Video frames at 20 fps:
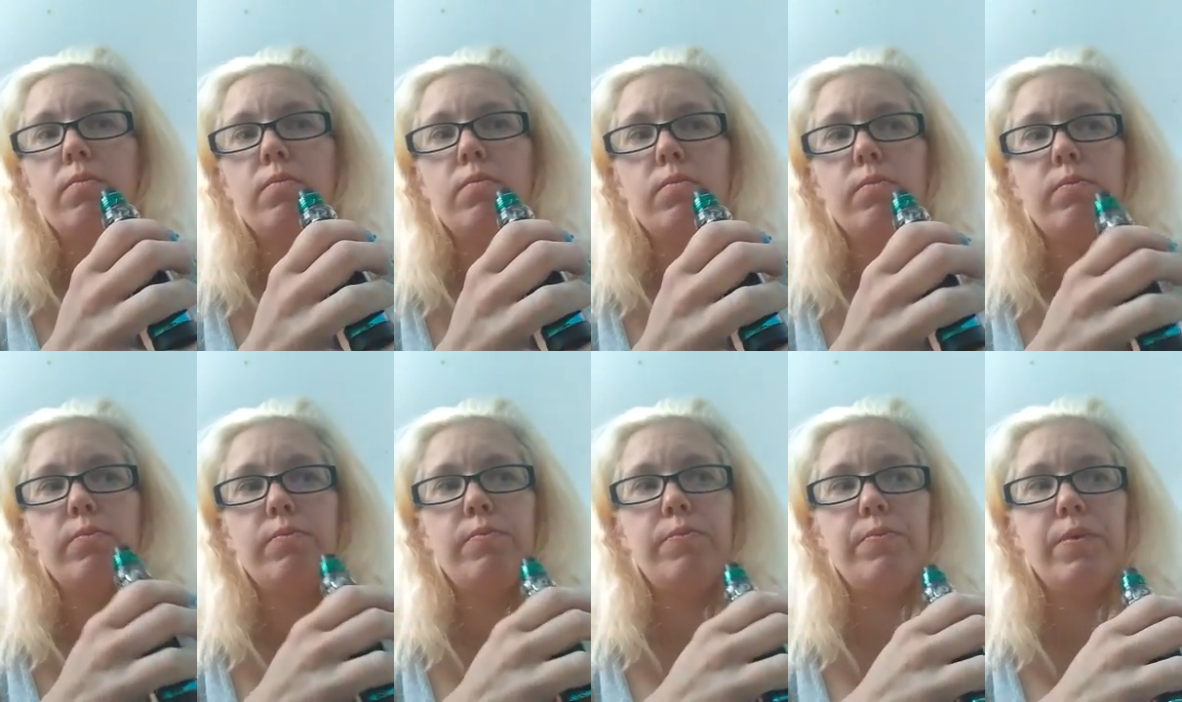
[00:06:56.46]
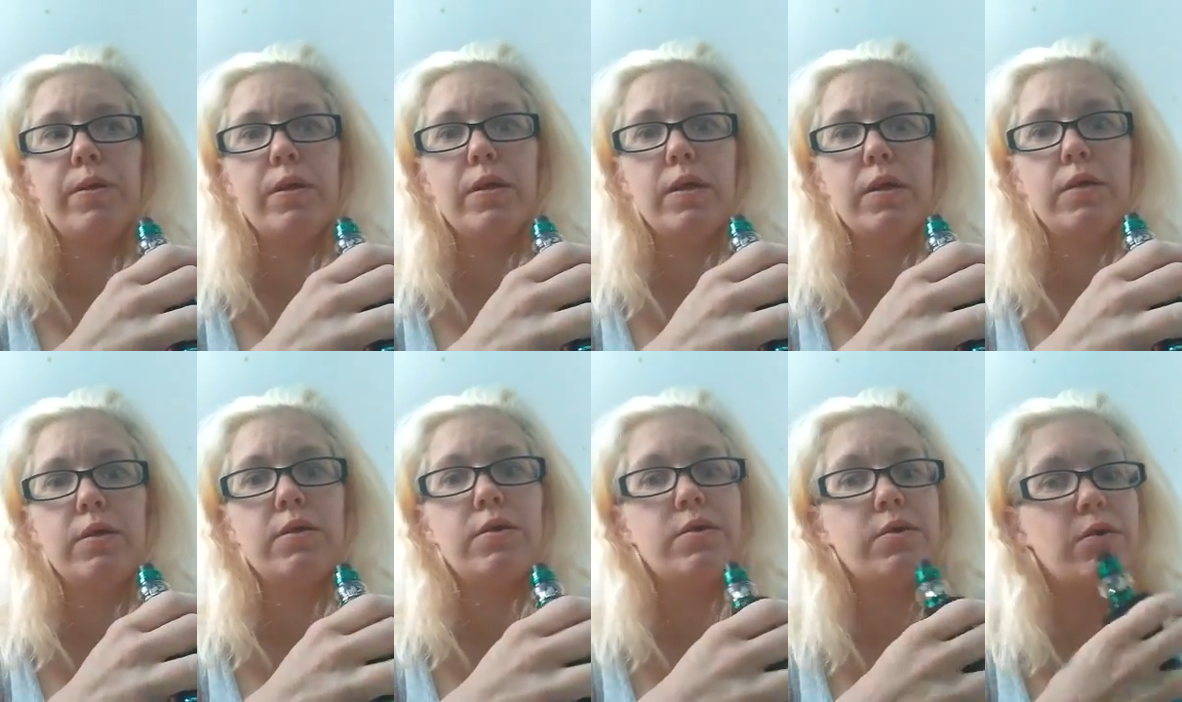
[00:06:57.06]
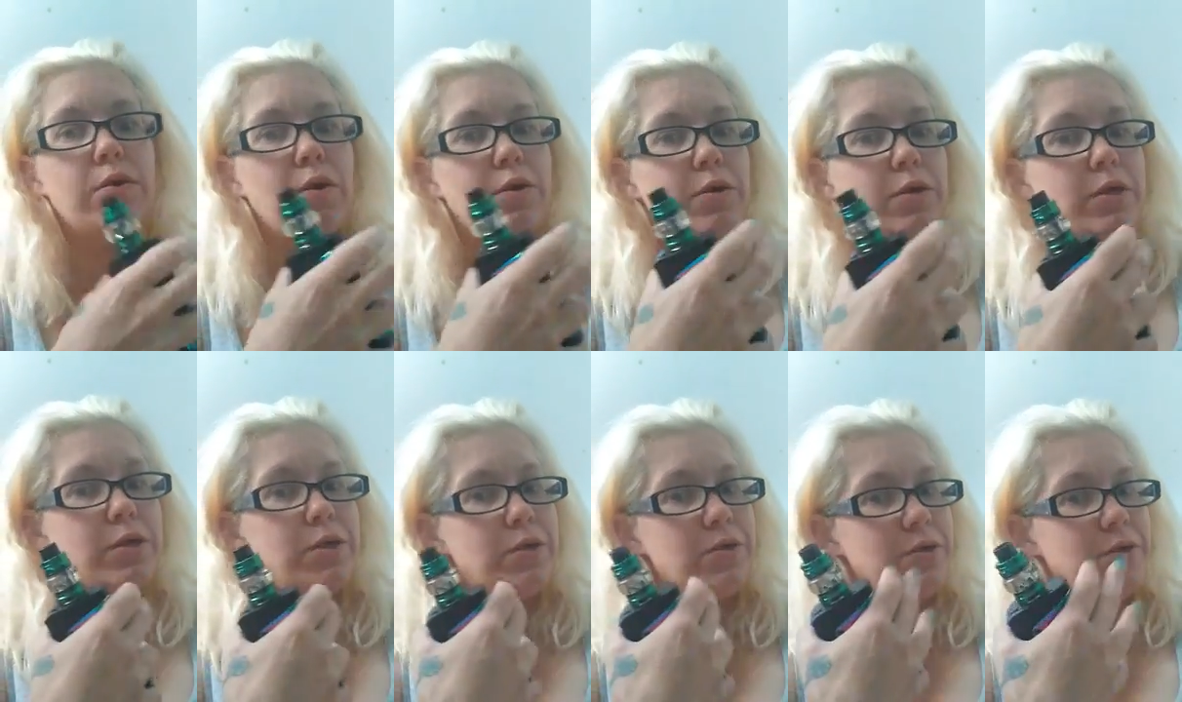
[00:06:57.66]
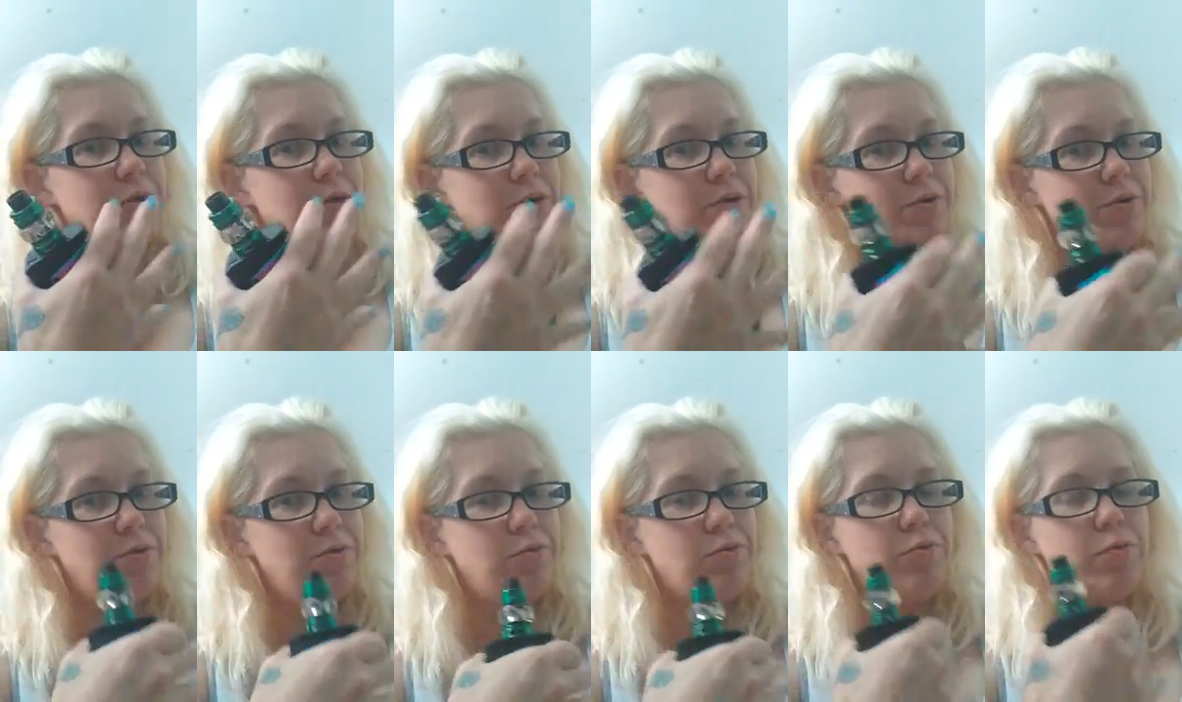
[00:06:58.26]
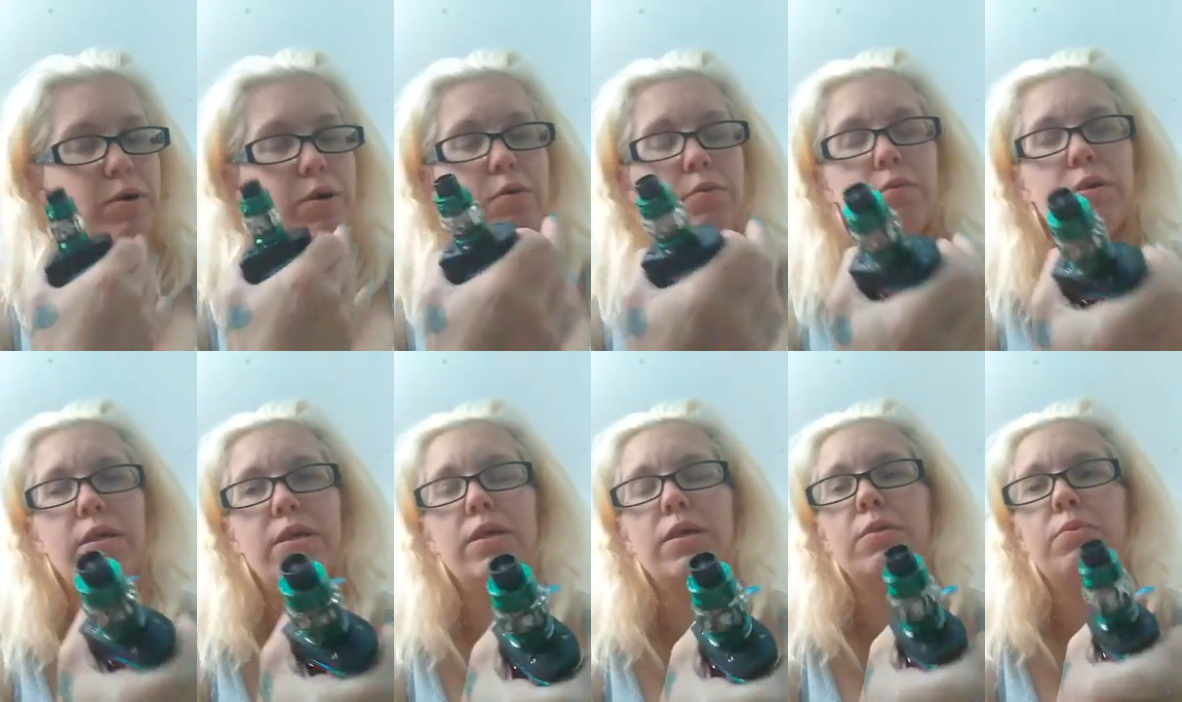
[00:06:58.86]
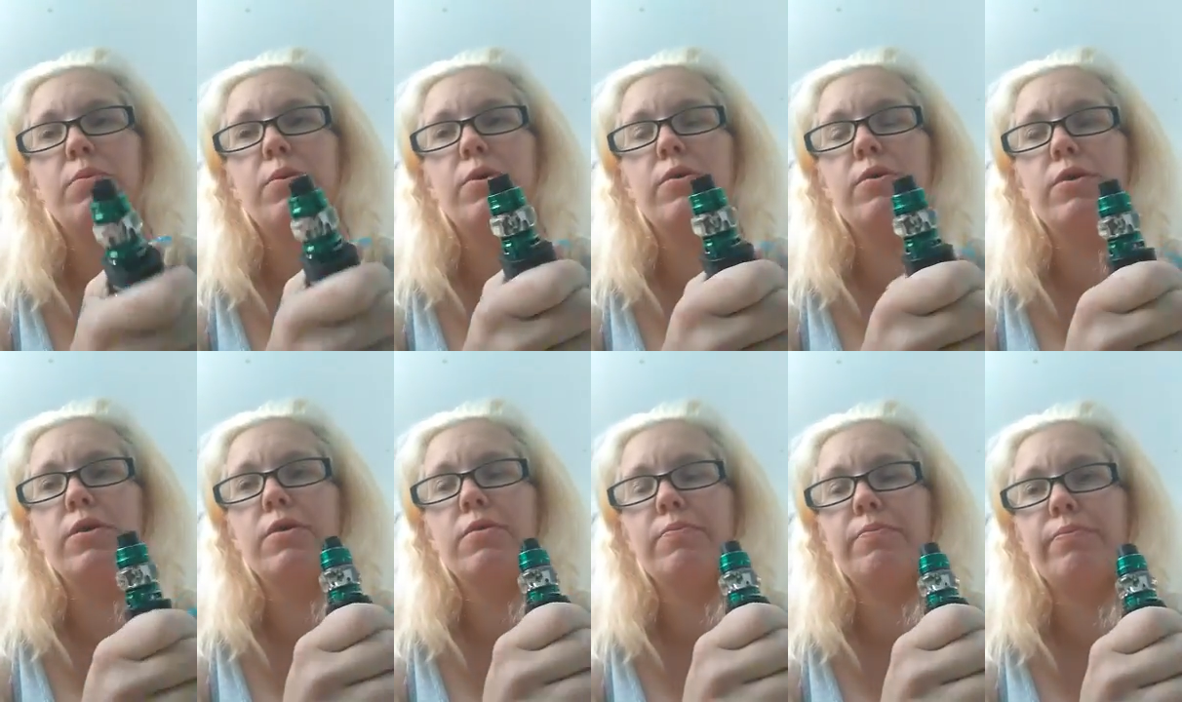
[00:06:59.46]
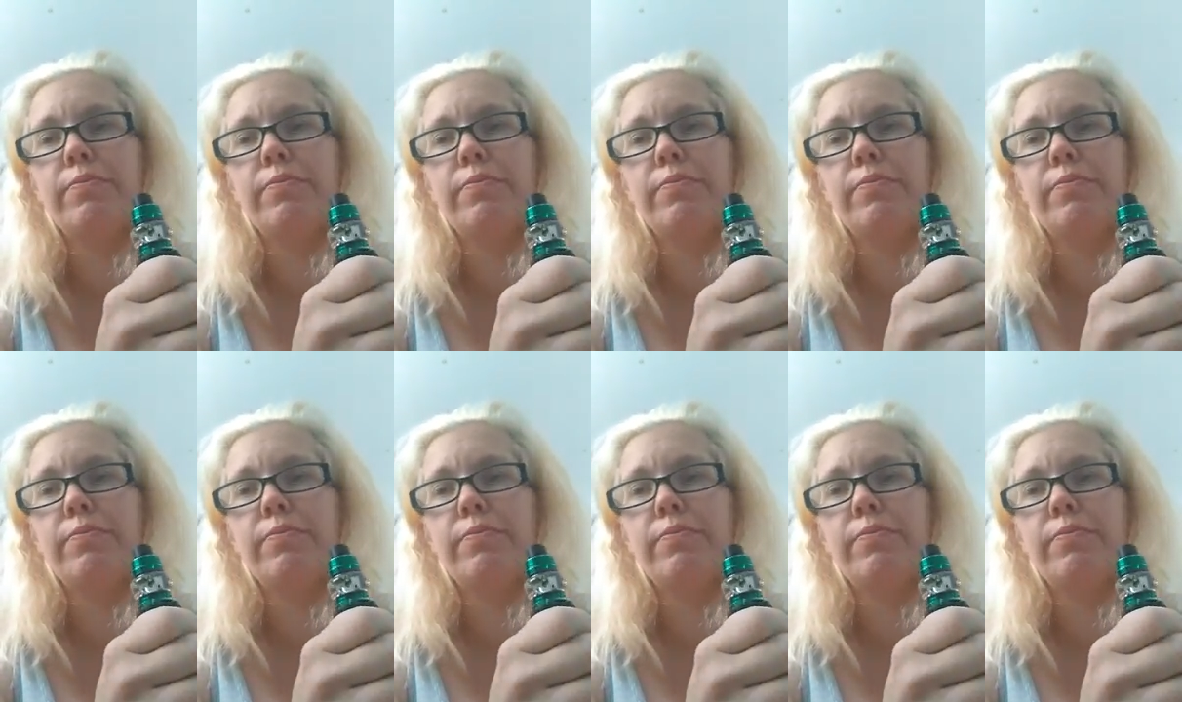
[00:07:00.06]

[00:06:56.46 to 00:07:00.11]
to grow with this person. I really care about